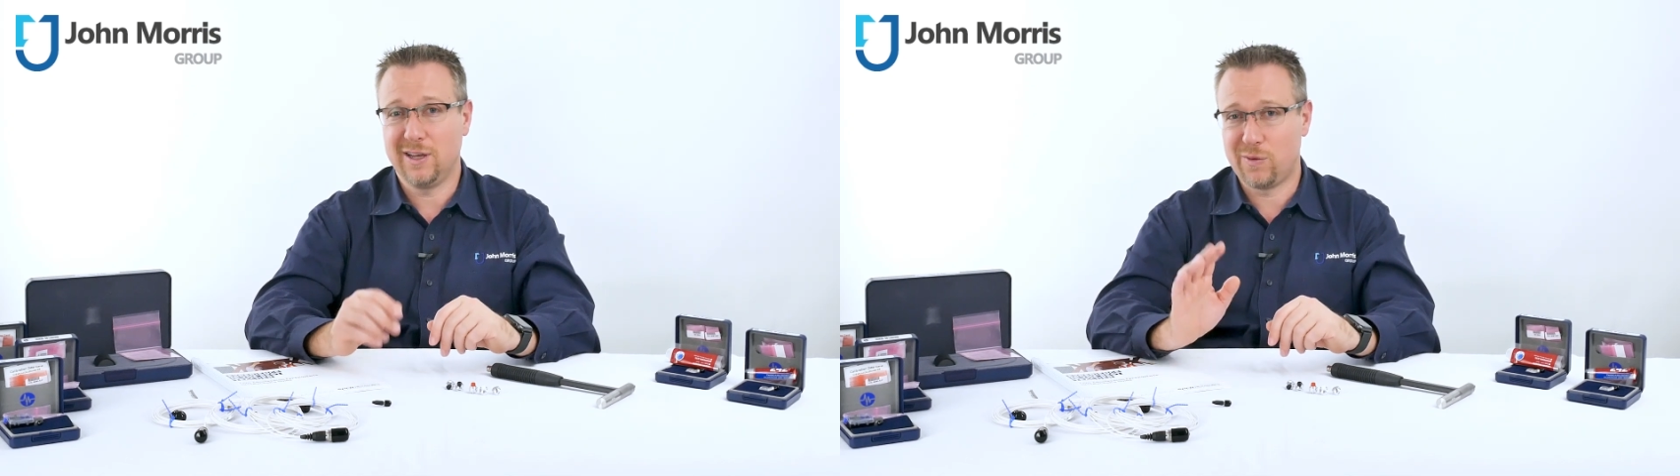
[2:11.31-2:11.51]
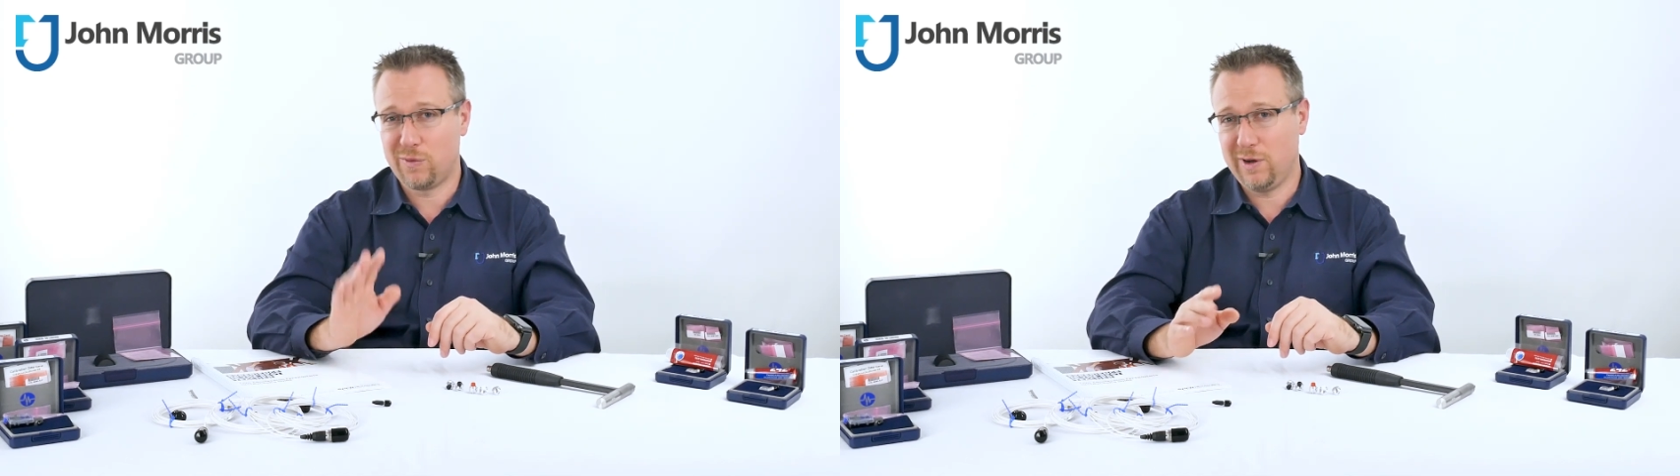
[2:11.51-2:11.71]

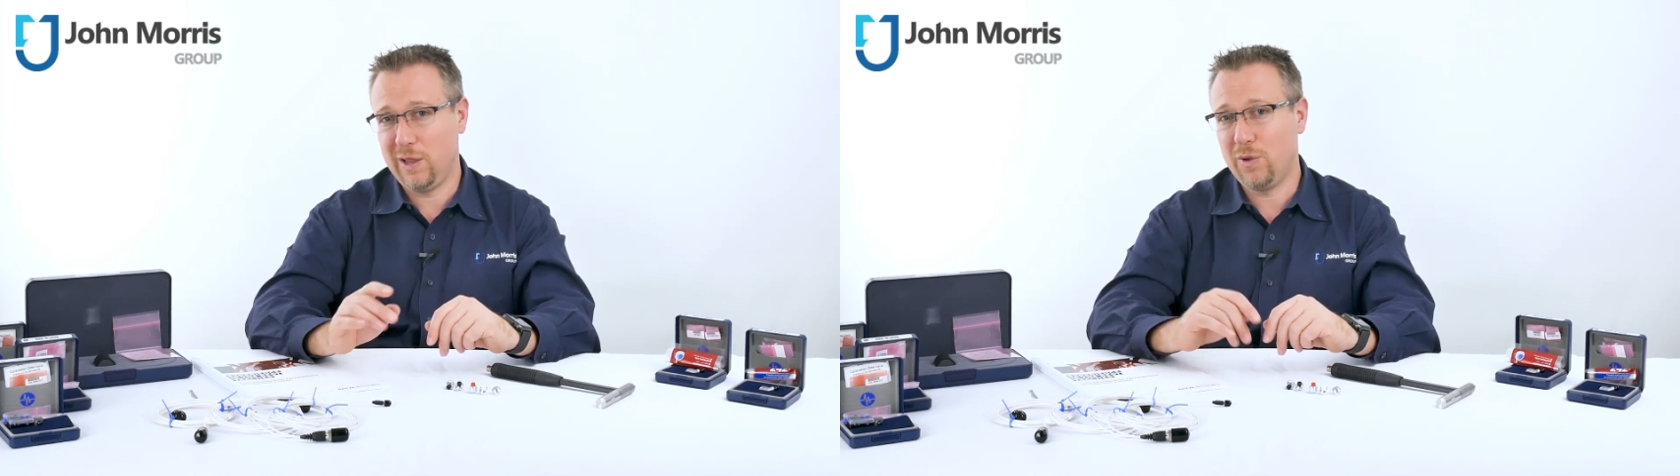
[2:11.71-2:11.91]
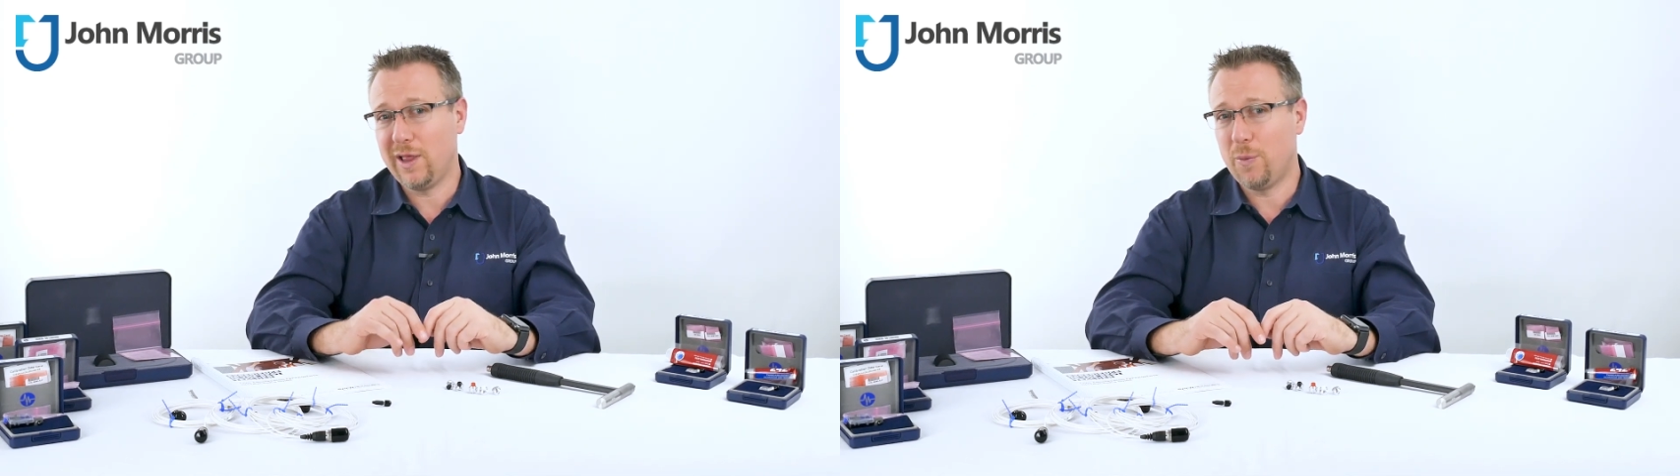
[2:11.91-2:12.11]
It
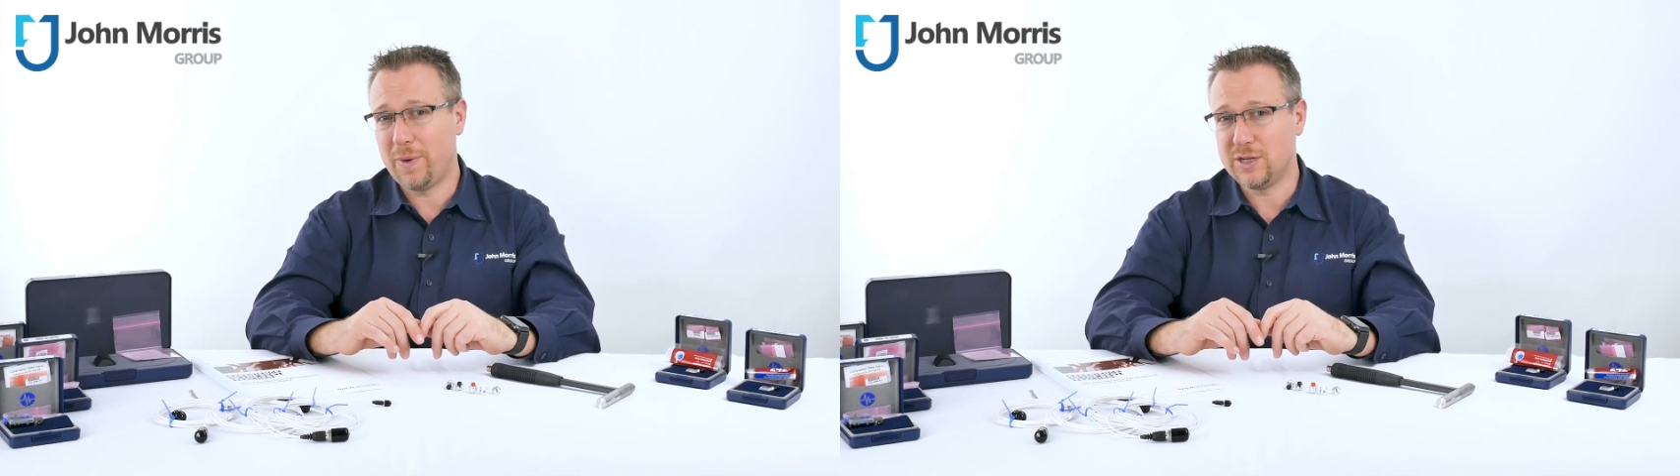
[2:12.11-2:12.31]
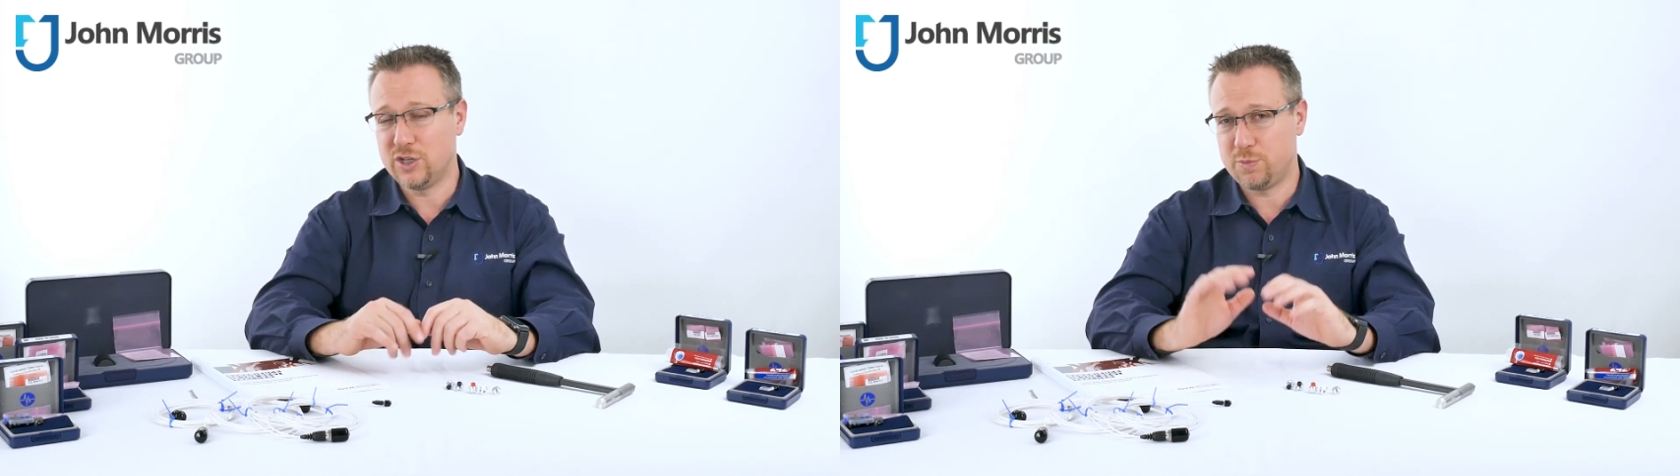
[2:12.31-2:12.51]
really will
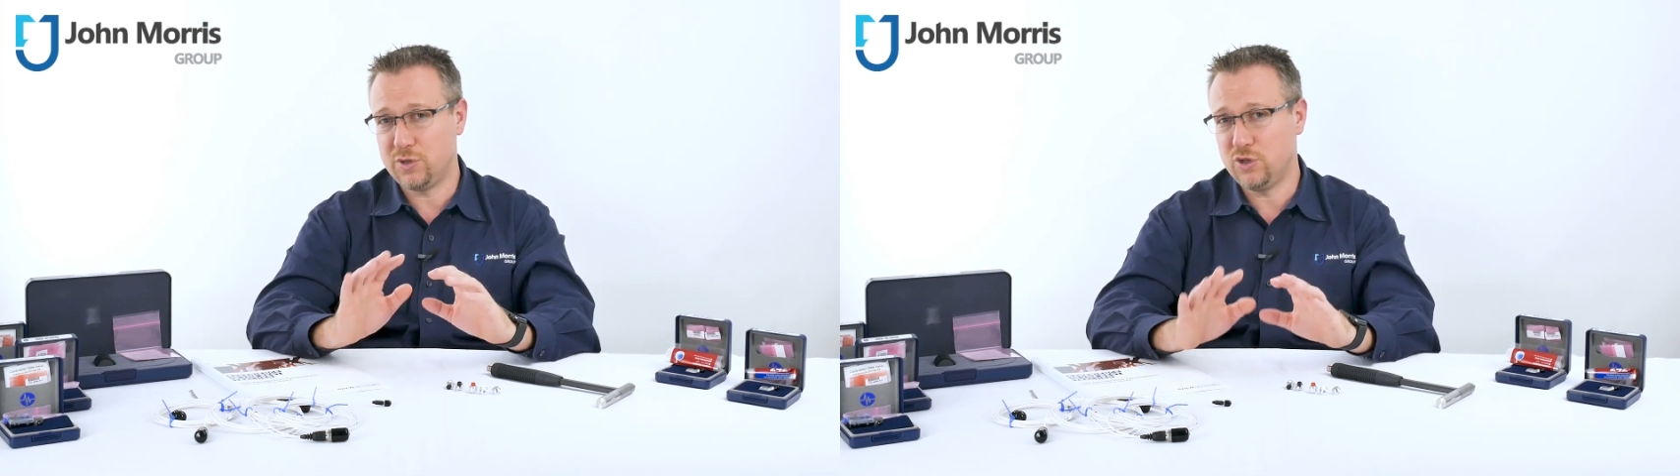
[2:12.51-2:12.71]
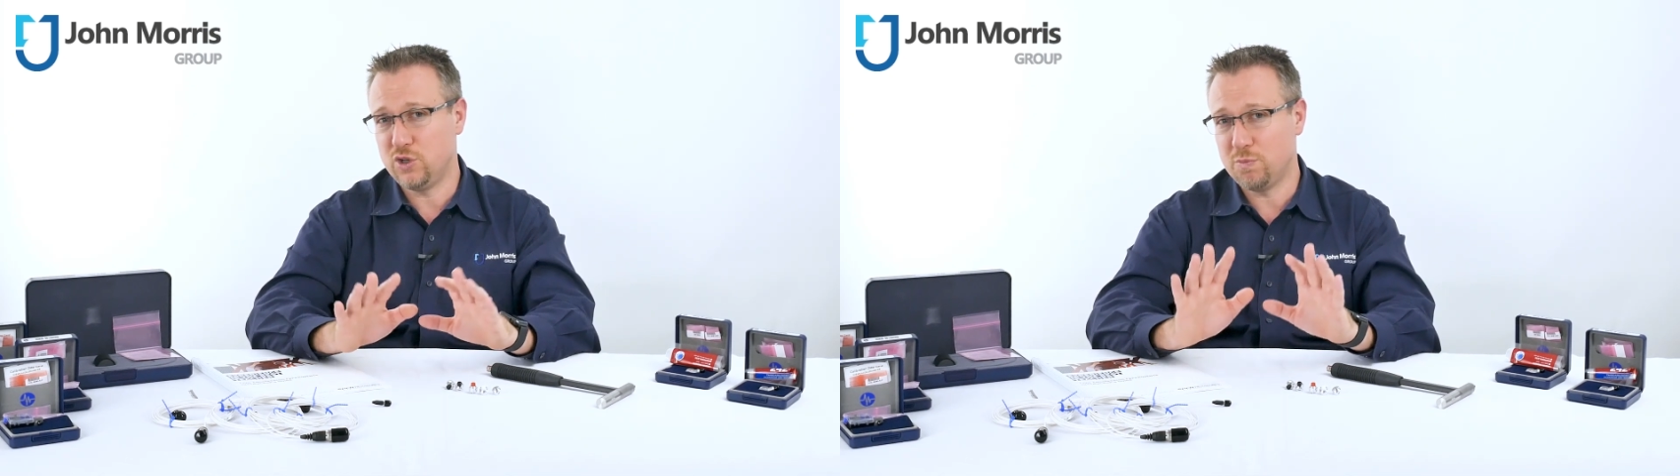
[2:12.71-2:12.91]
help us to
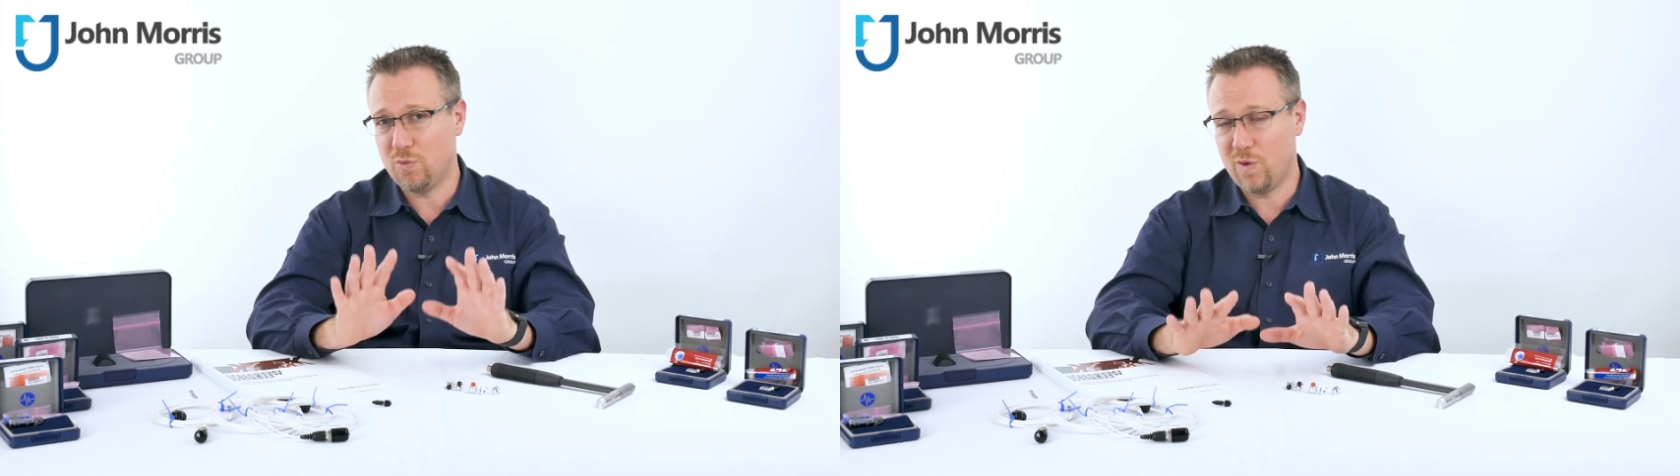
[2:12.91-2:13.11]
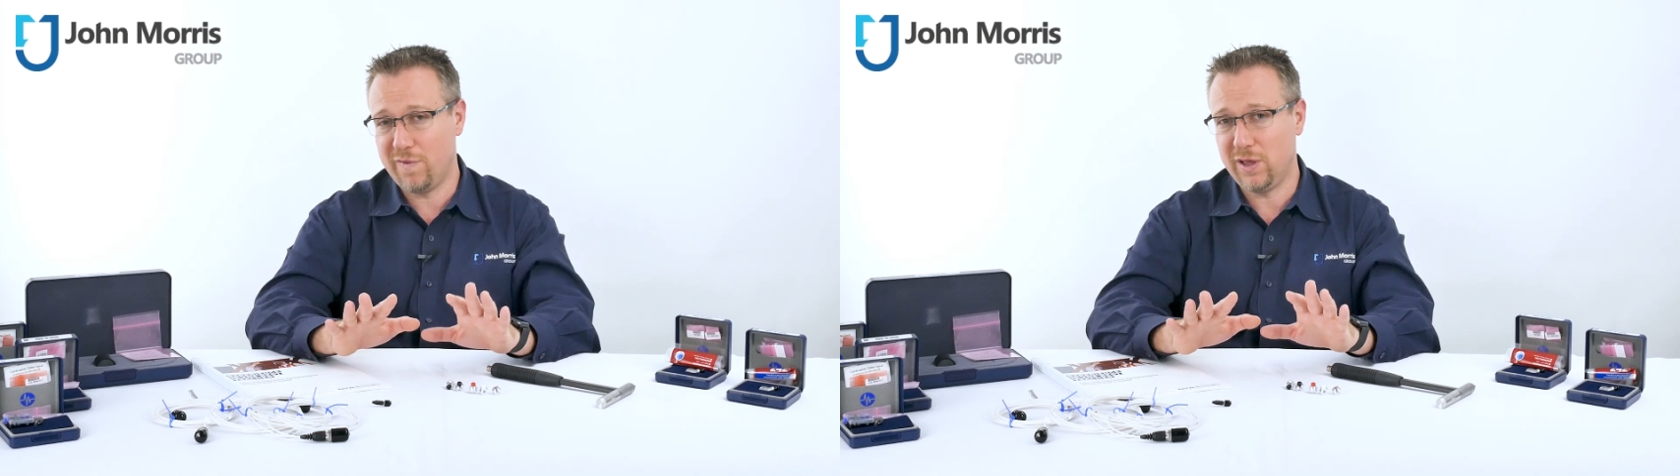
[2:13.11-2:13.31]
produce
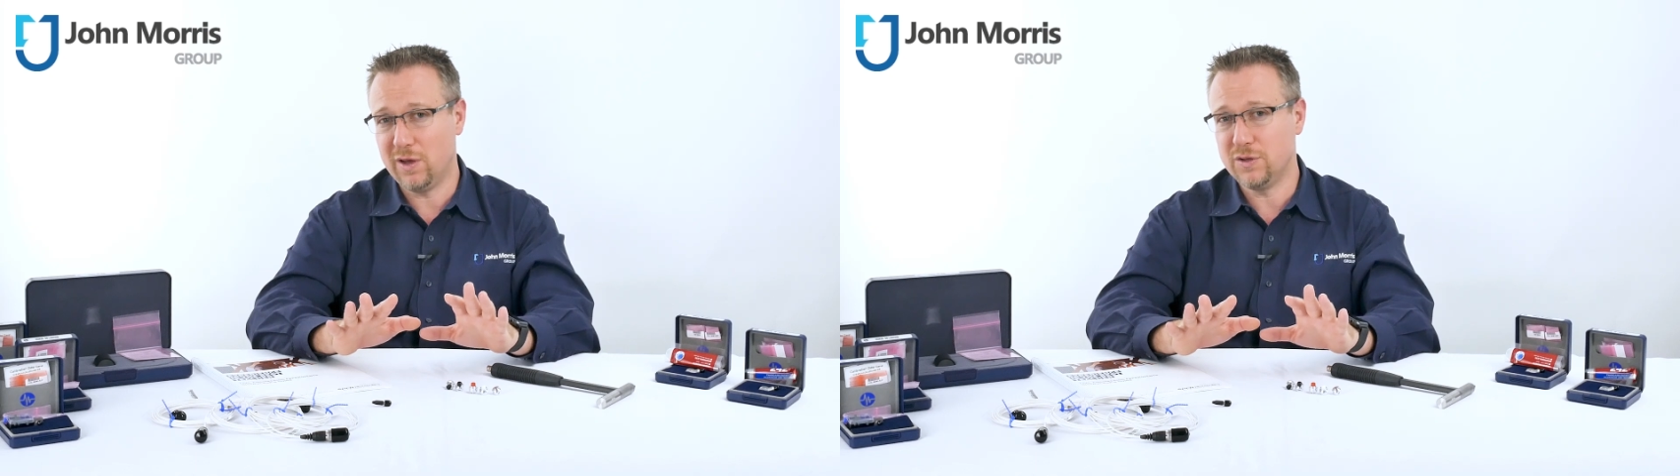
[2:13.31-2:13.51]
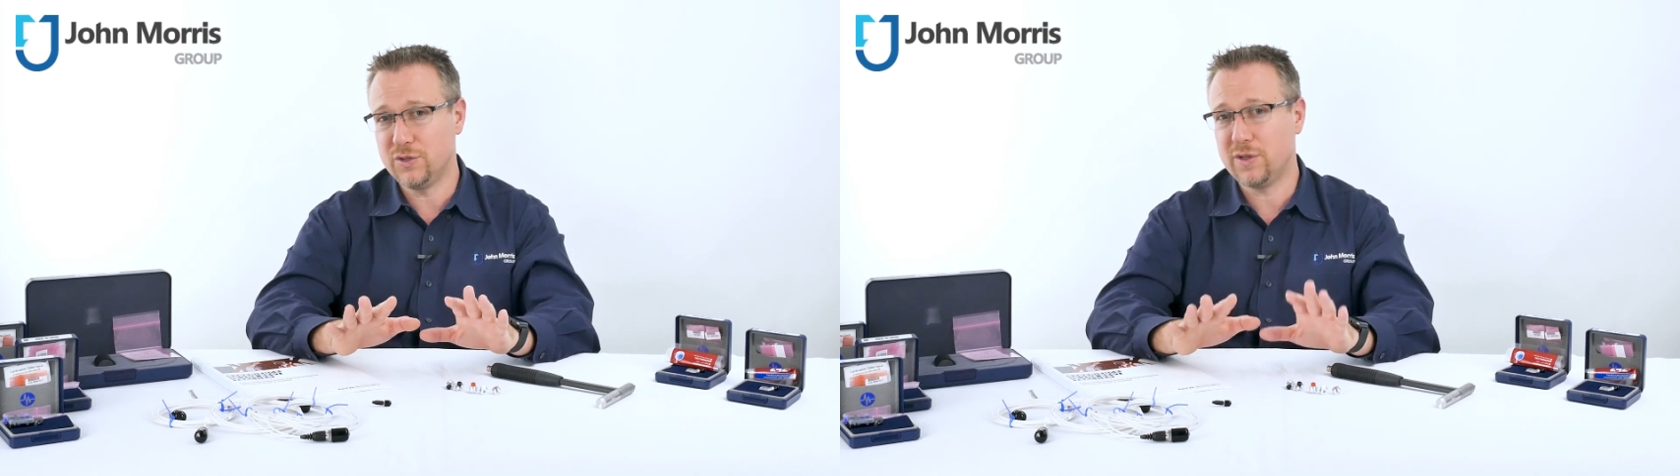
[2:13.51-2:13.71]
more
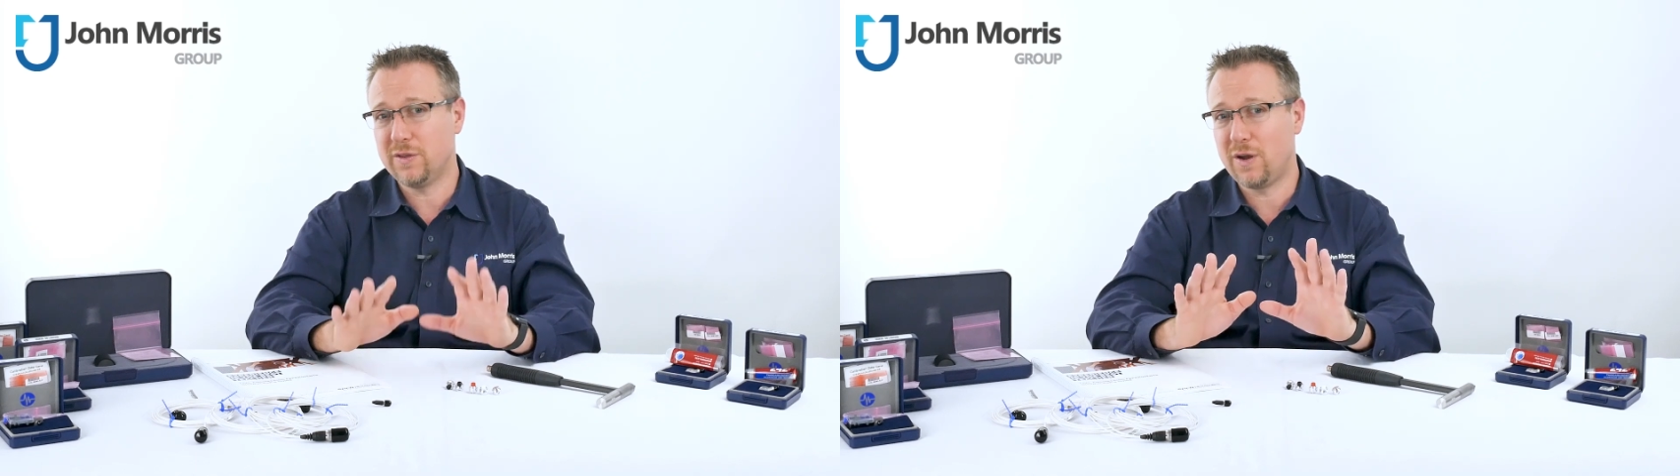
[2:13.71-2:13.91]
videos